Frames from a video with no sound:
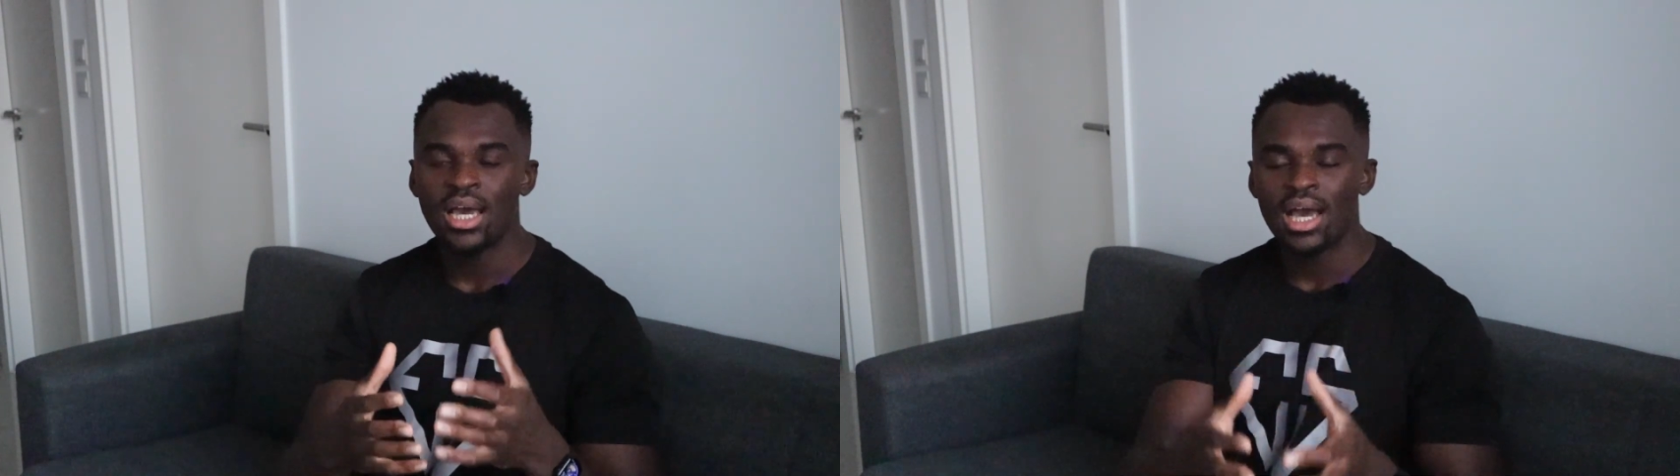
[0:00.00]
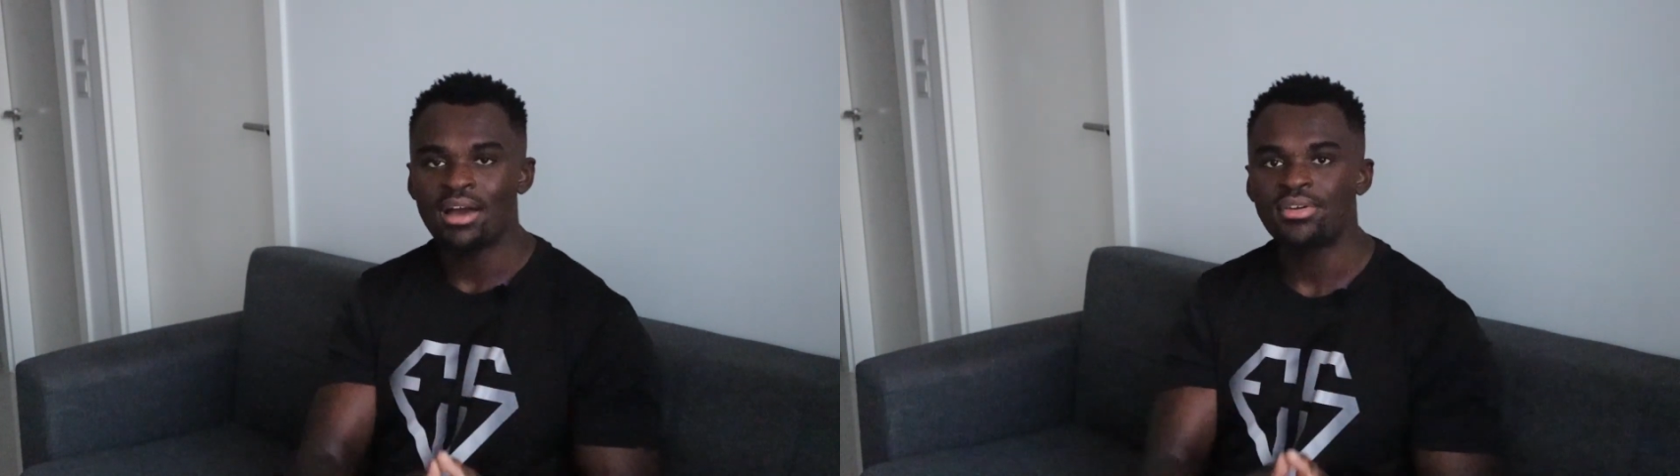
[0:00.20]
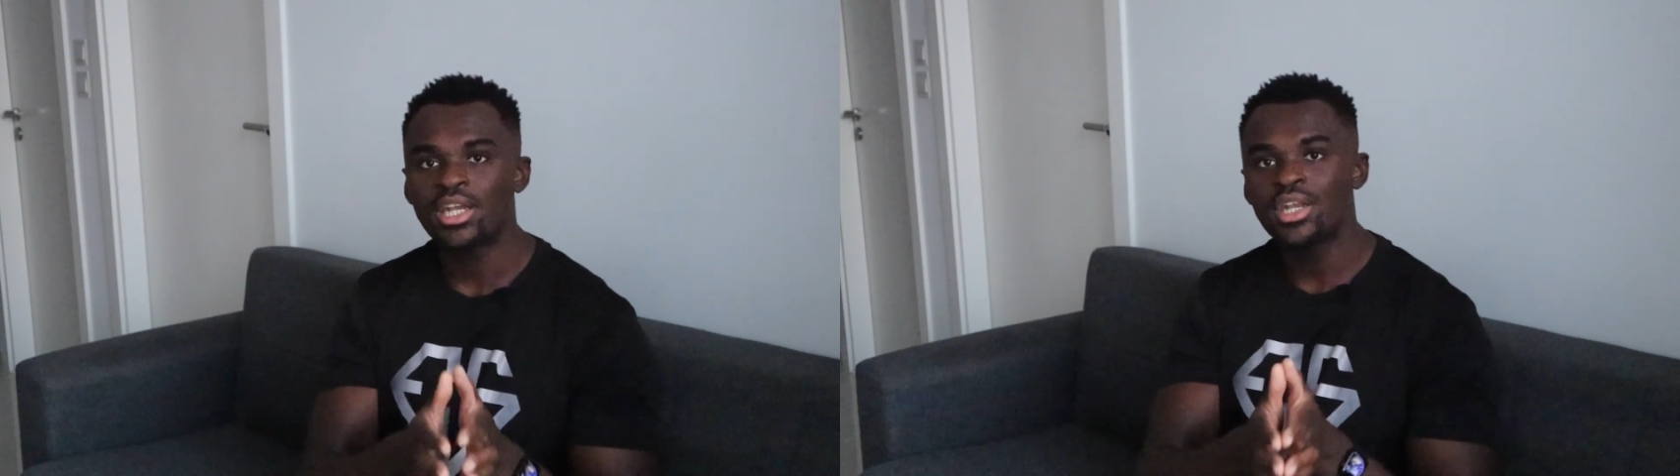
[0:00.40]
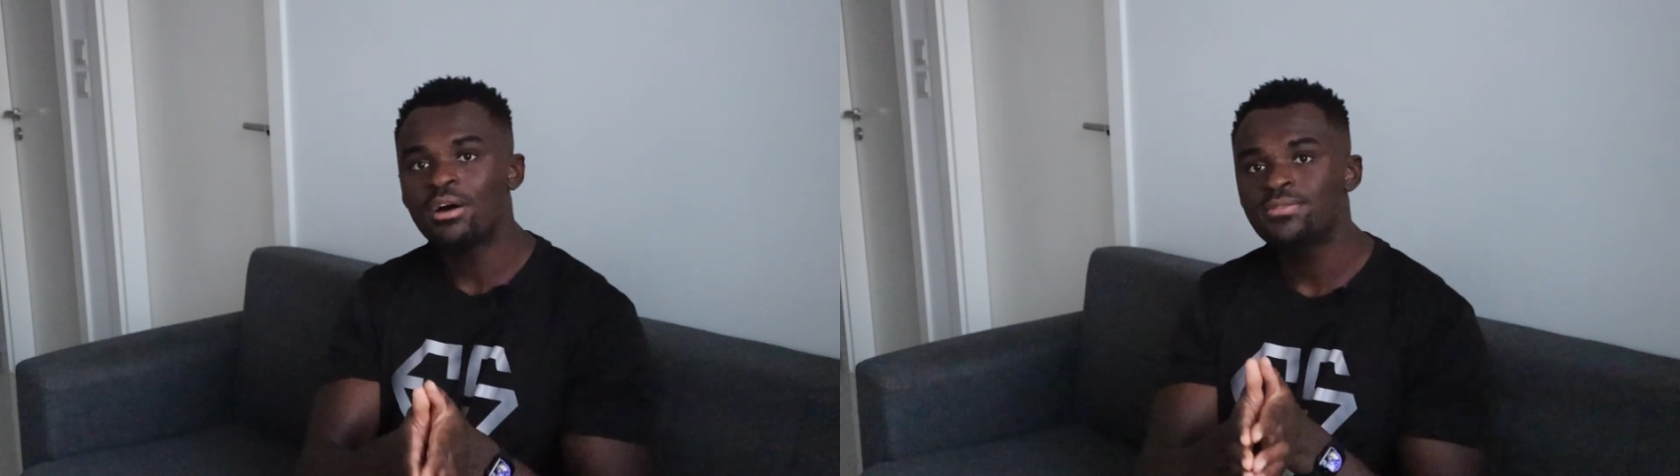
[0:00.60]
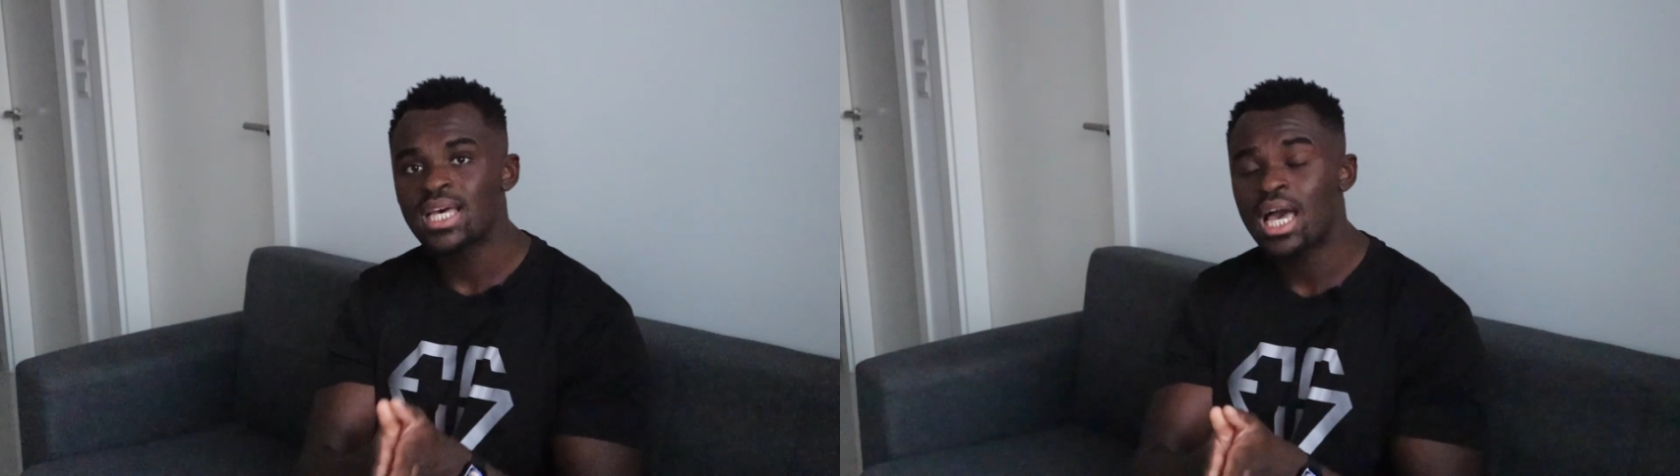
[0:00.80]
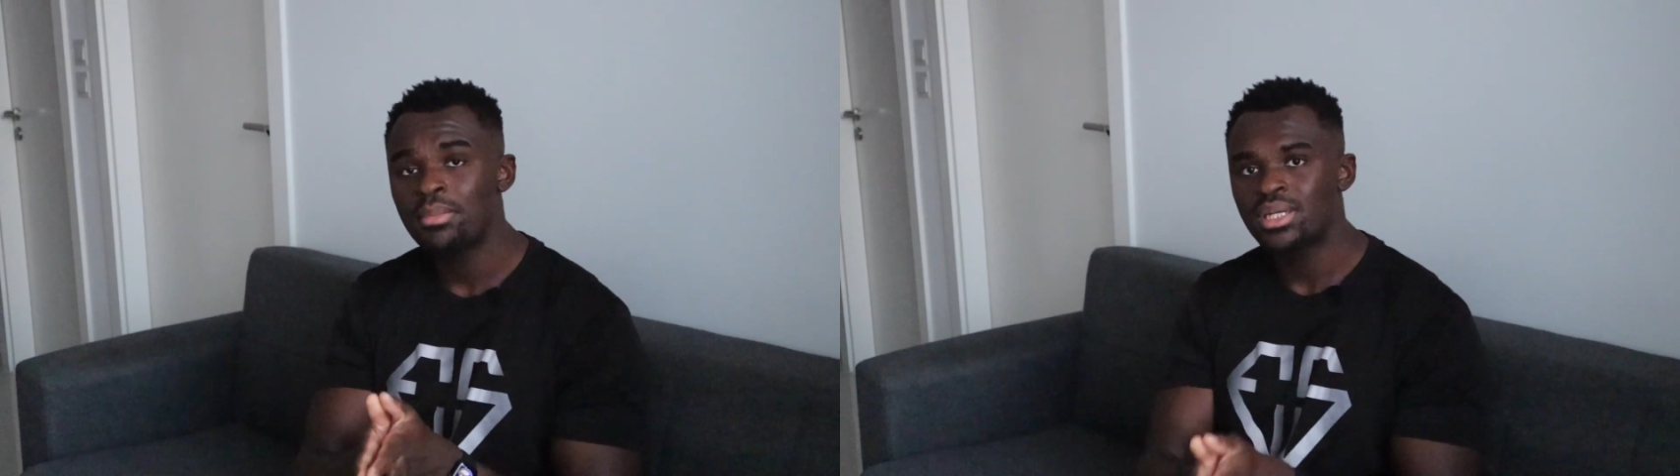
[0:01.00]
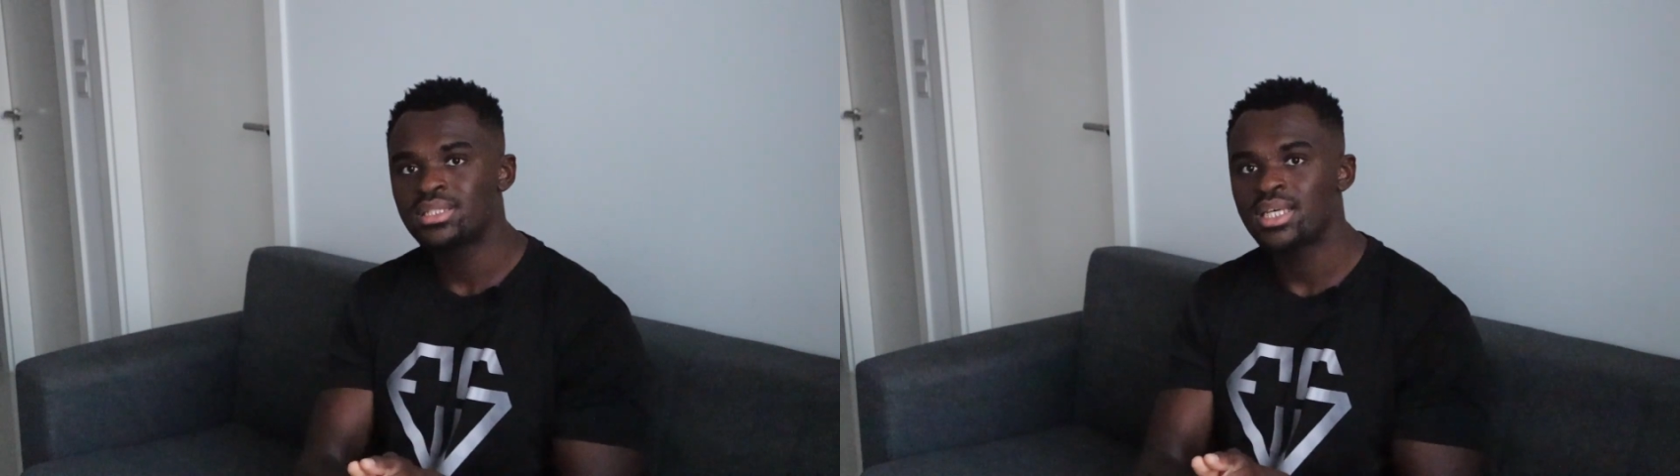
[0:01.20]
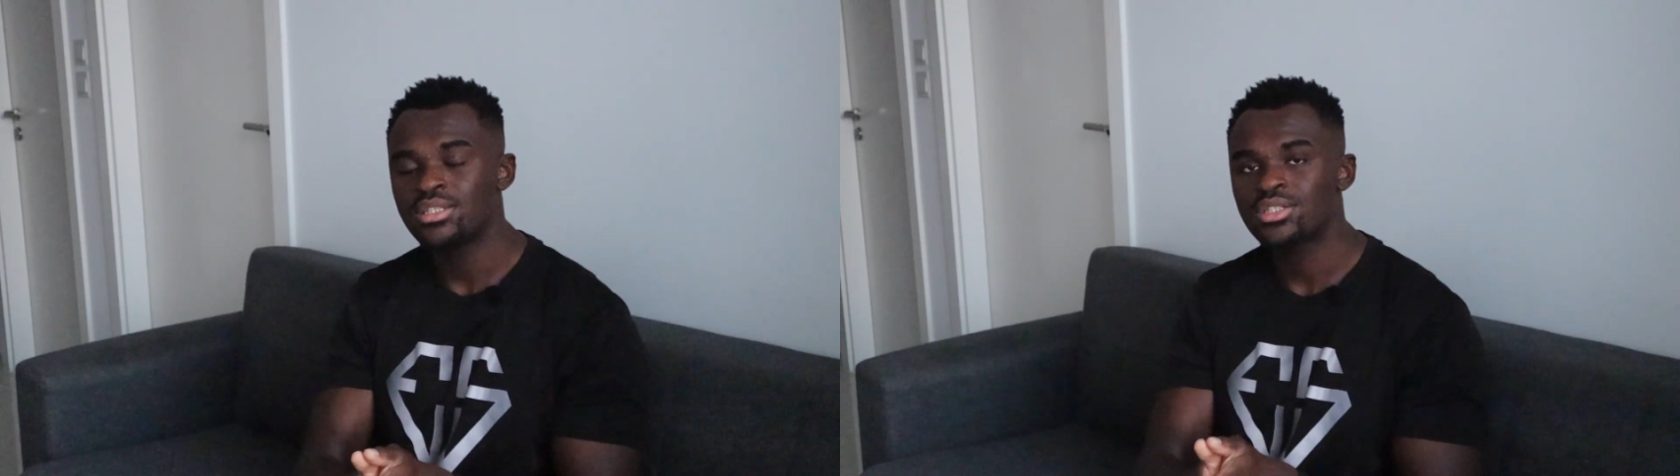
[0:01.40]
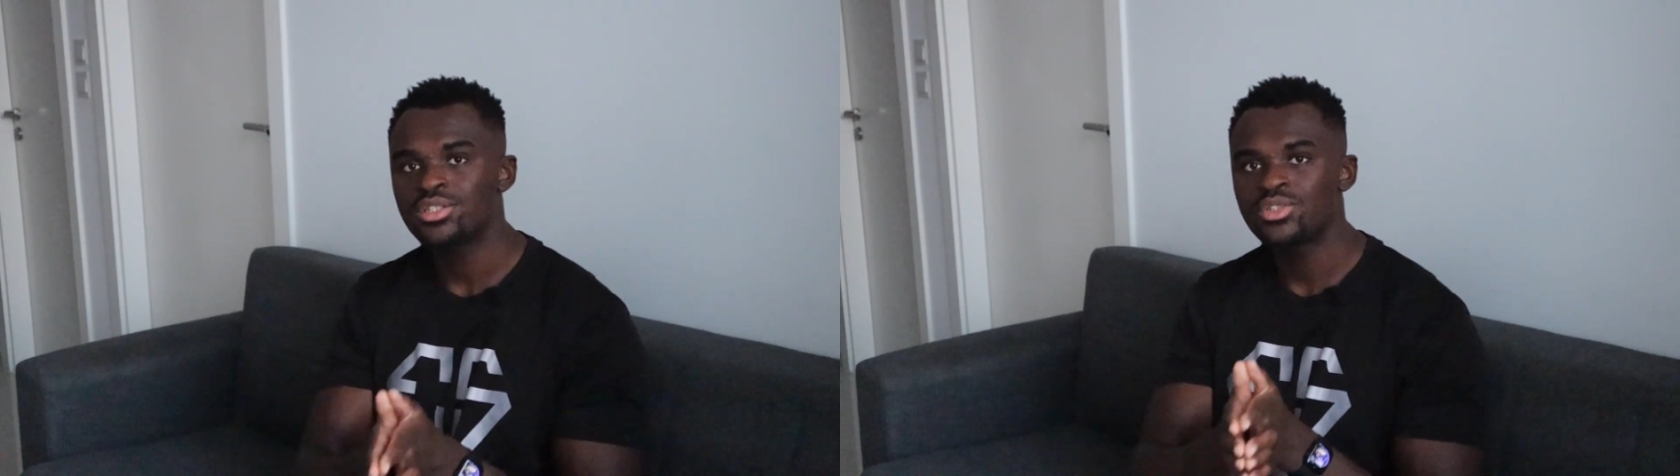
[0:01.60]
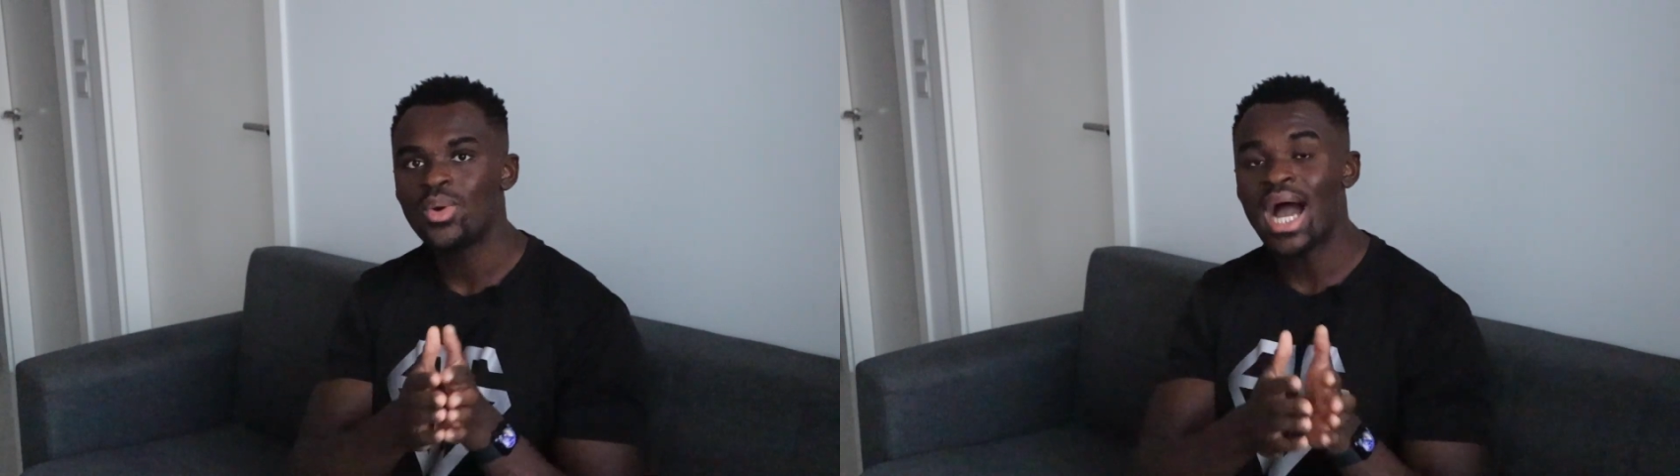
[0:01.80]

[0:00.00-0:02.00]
having enough time under tension to